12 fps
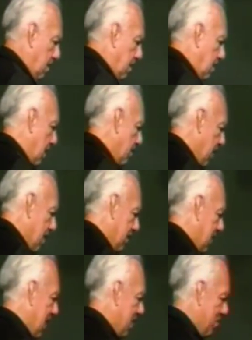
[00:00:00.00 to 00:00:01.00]
I'm not going to
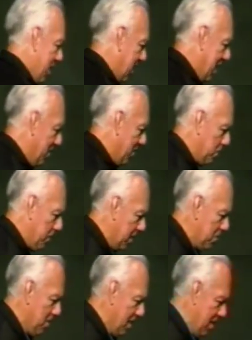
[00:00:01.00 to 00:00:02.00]
say how many came this past
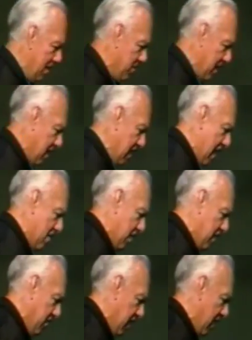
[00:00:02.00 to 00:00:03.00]
Monday, but I don't
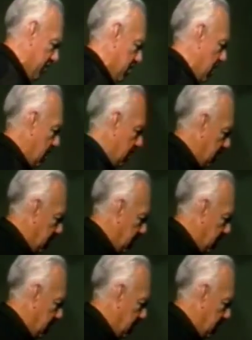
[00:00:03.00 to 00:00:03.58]
even have to ask.